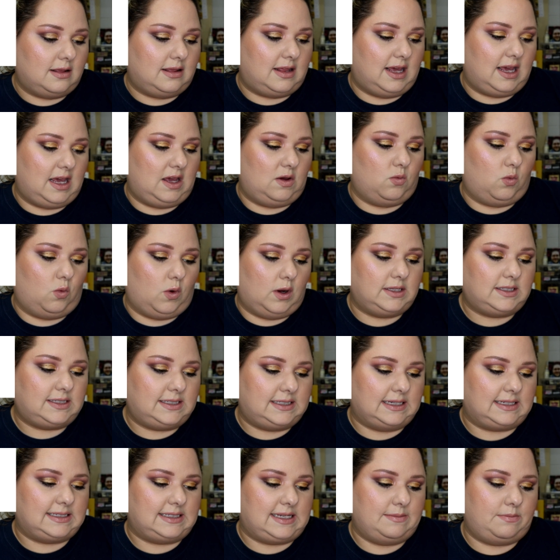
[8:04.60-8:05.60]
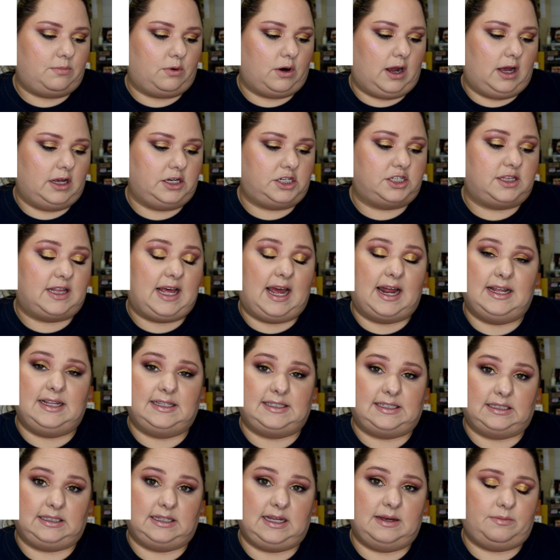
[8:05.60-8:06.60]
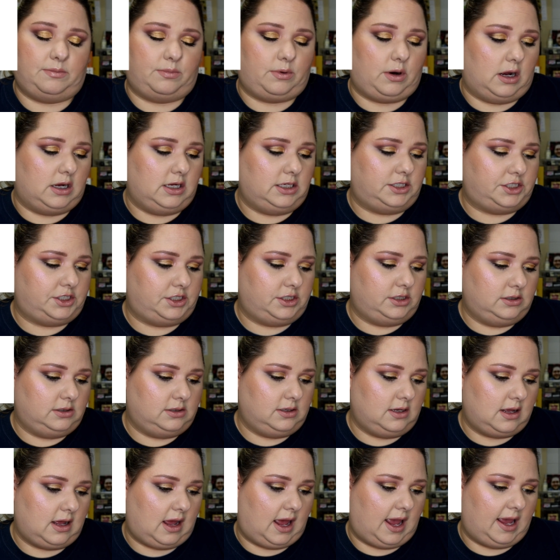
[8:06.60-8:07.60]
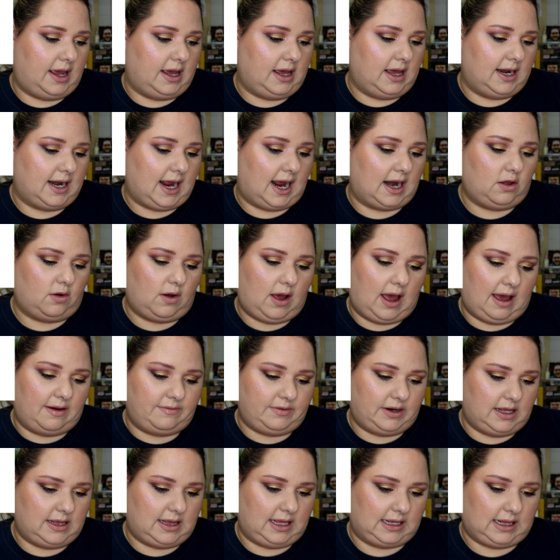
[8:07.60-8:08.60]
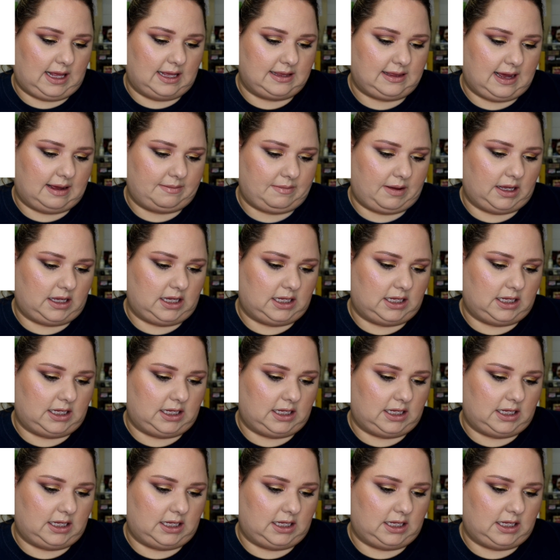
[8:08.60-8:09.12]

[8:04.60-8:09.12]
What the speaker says: the 160 brush that is a lip brush, and I don't have anything like that in my